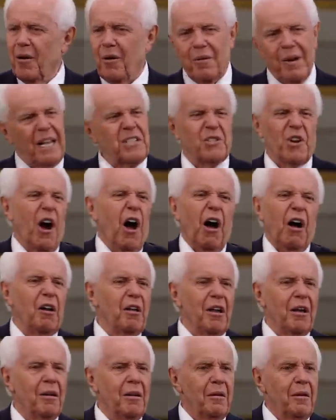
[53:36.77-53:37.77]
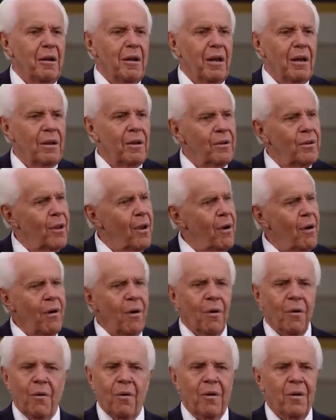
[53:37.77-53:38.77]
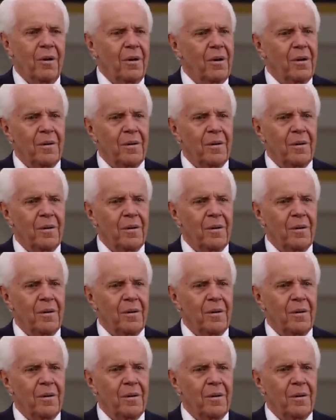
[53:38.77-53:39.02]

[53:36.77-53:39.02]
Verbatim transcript: oh, that's God. Eh? No.